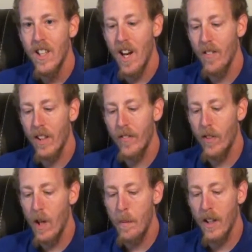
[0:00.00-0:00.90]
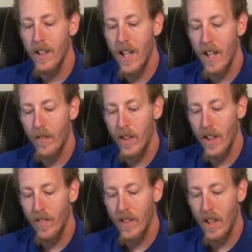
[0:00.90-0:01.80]
and I'm looking forward to picking that up when it
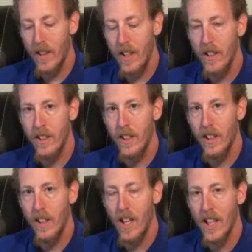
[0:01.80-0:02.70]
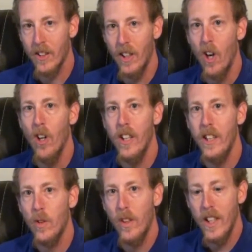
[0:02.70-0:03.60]
comes out later this year, actually early
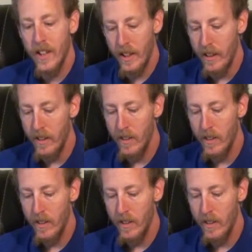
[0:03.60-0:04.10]
2018.